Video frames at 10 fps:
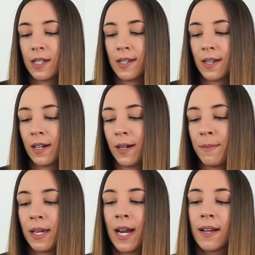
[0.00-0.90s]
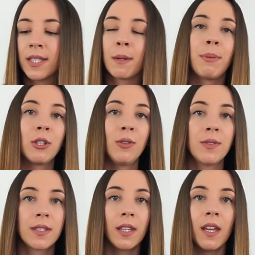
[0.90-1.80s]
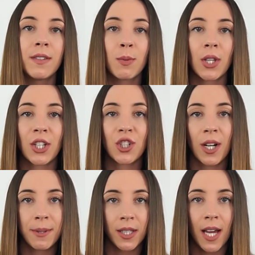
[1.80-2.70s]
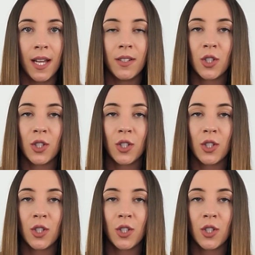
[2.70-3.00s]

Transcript: it has like balloon sleeves with like stripes on the end.